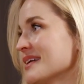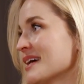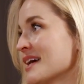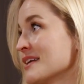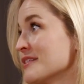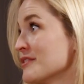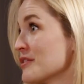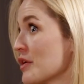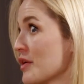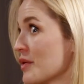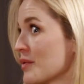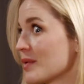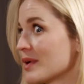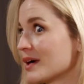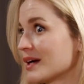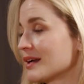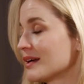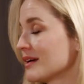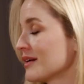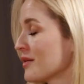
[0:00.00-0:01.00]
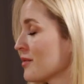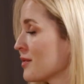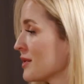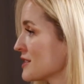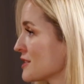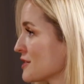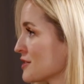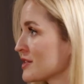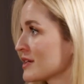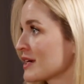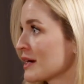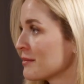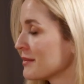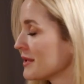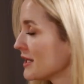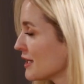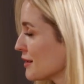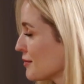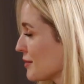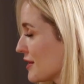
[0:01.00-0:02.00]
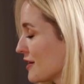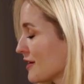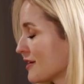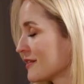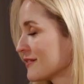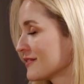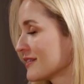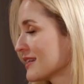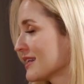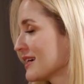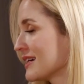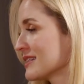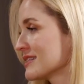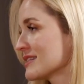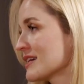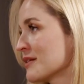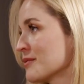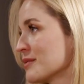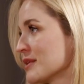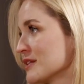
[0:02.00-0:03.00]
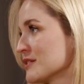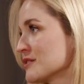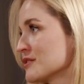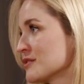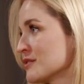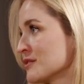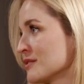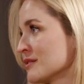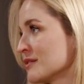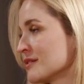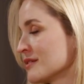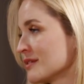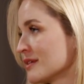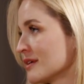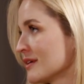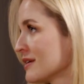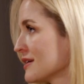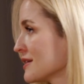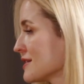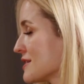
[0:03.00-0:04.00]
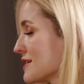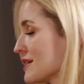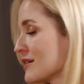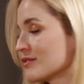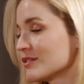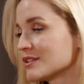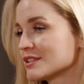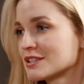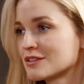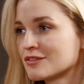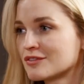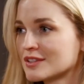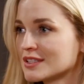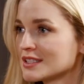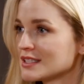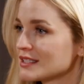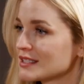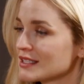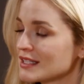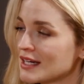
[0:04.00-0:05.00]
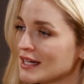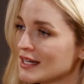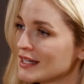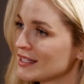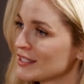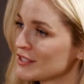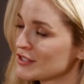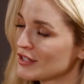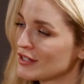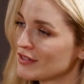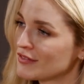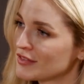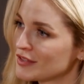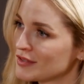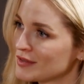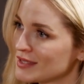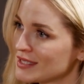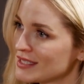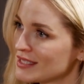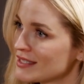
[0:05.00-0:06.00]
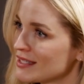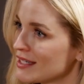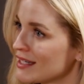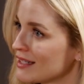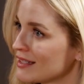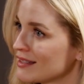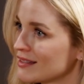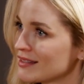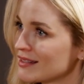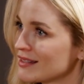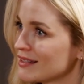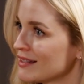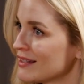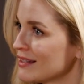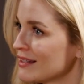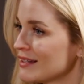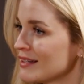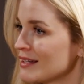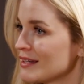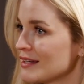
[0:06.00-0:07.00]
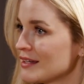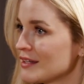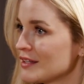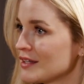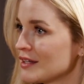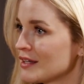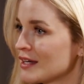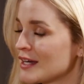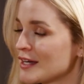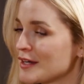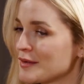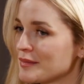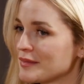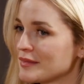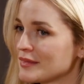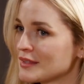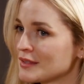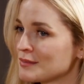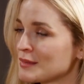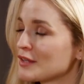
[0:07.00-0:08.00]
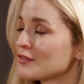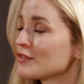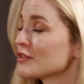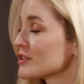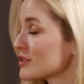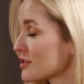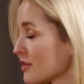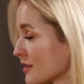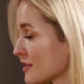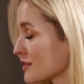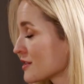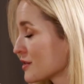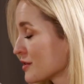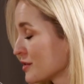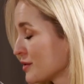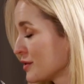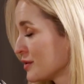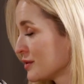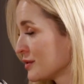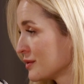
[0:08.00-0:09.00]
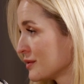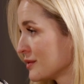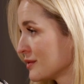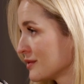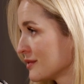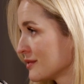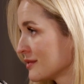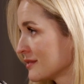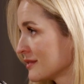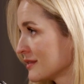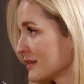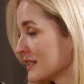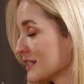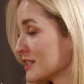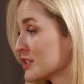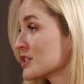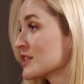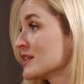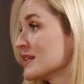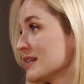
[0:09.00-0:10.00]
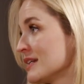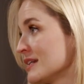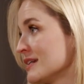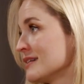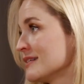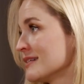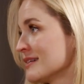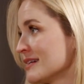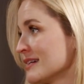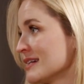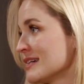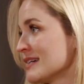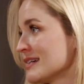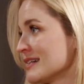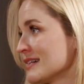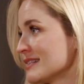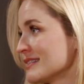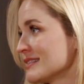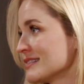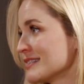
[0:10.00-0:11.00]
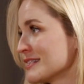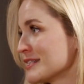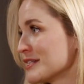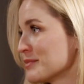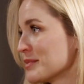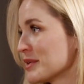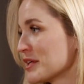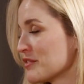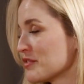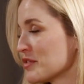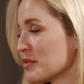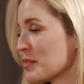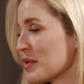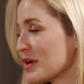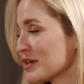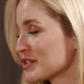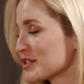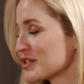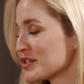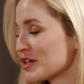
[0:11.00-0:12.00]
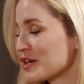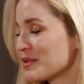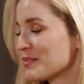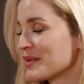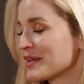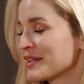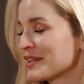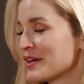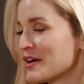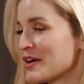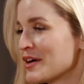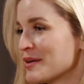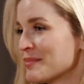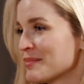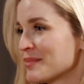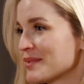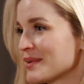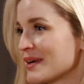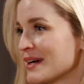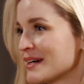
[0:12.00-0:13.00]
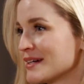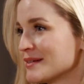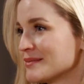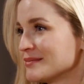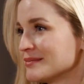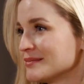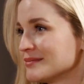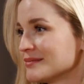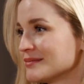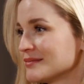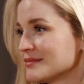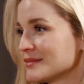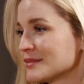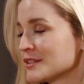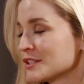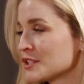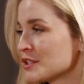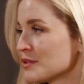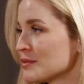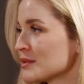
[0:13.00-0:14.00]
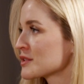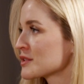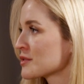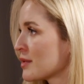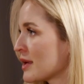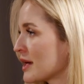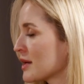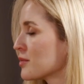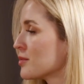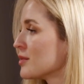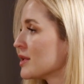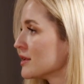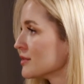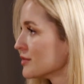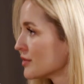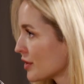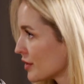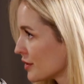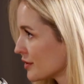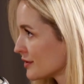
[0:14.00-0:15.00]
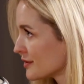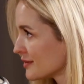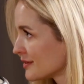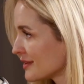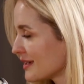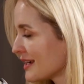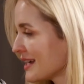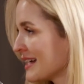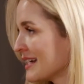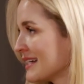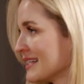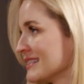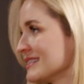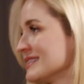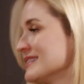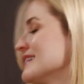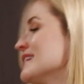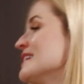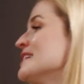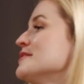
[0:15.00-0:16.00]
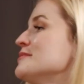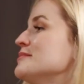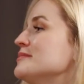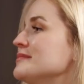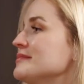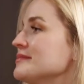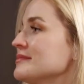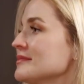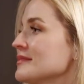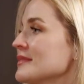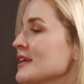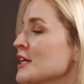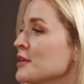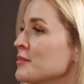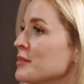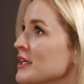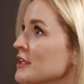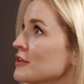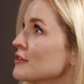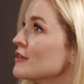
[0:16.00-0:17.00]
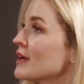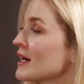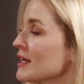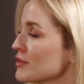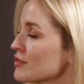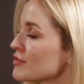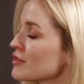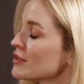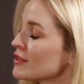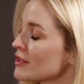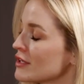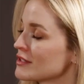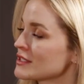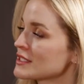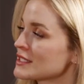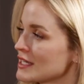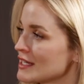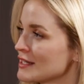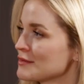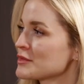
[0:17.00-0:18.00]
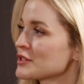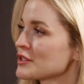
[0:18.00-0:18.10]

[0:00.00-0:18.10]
And no one wanted to come near me after that. I went to several different gynaes afterwards, and my first doctor, who initially did a bit of a botched job with the op, she quite well known and had been around for a long time.